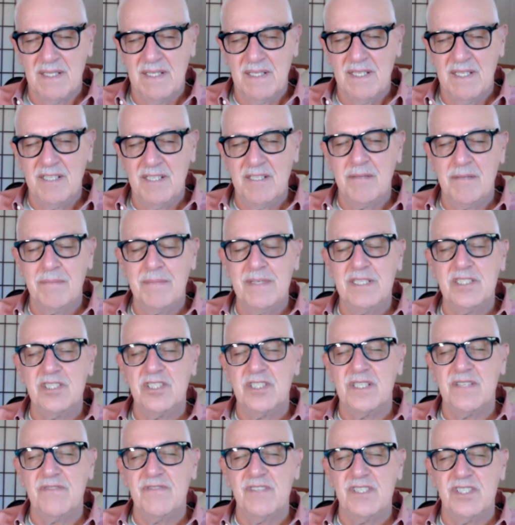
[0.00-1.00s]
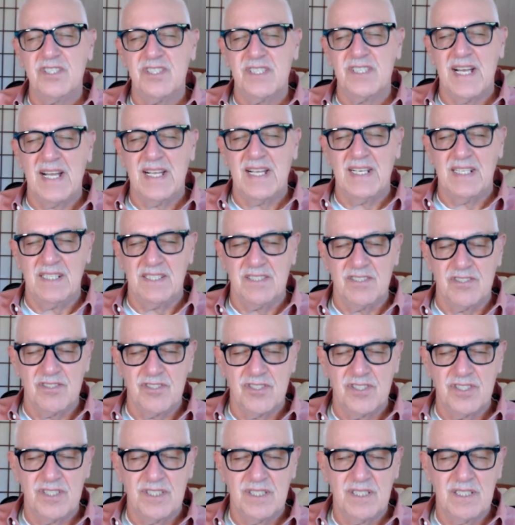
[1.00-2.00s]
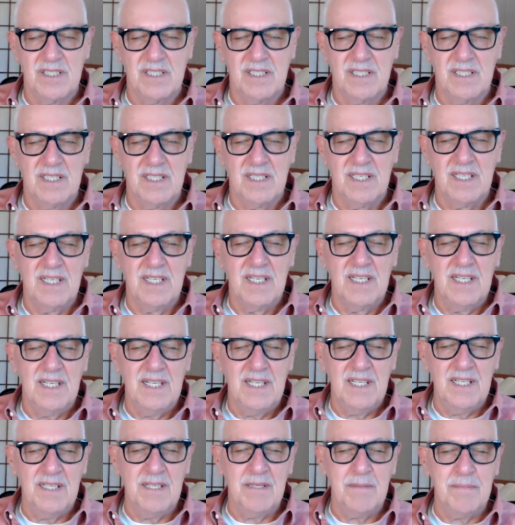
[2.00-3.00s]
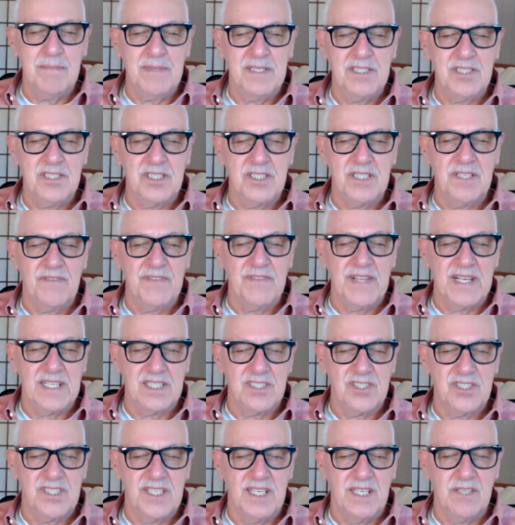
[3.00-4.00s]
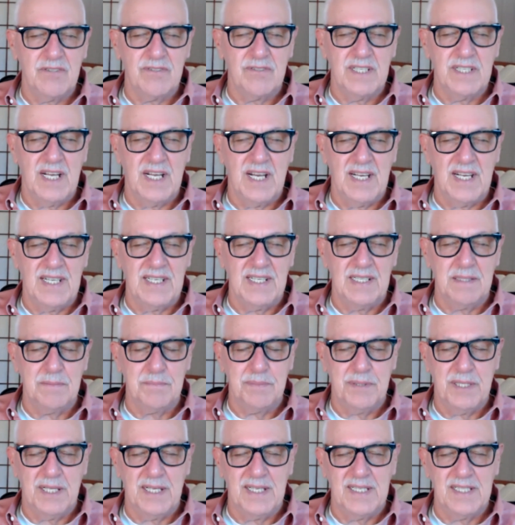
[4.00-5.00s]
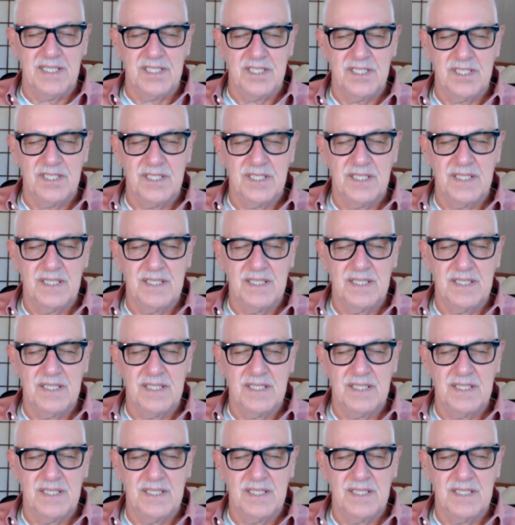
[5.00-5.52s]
In the midst of the silence, in the midst of that secret hiding place,